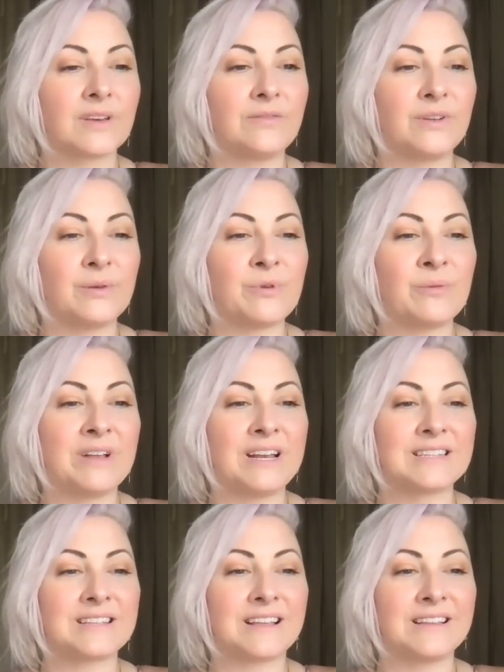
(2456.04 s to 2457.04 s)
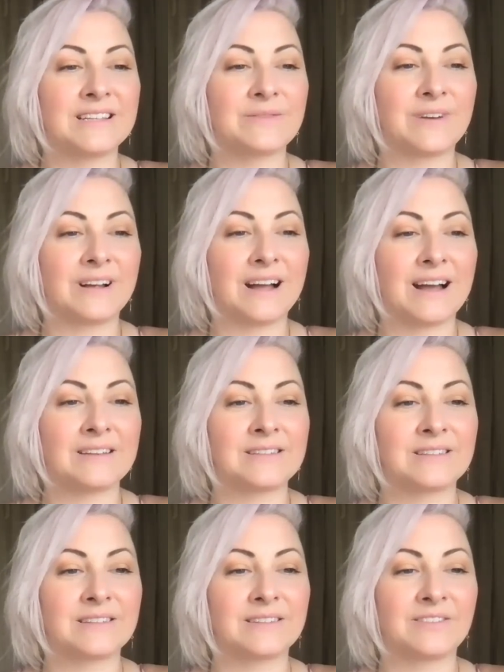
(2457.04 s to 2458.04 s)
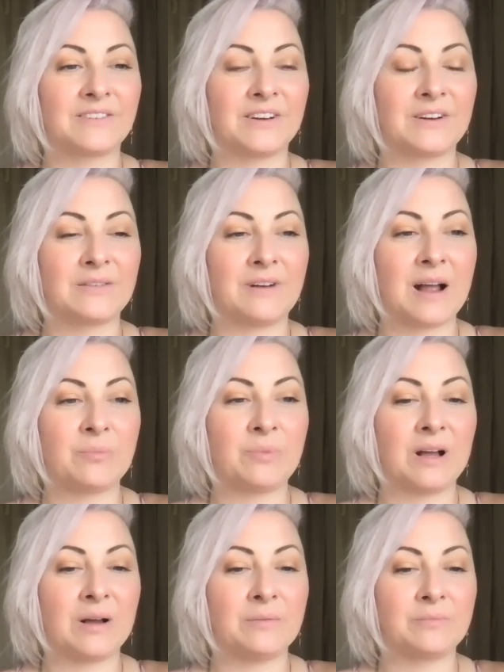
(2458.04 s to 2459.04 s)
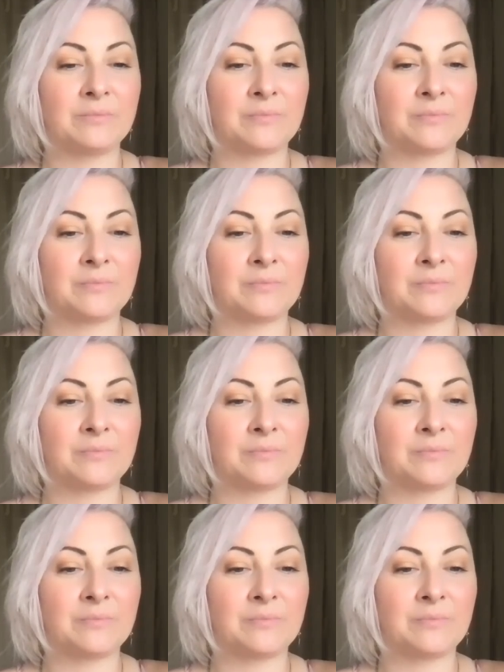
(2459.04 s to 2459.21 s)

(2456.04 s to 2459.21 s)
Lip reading: Few more minutes on this one, guys. We're gonna wrap up.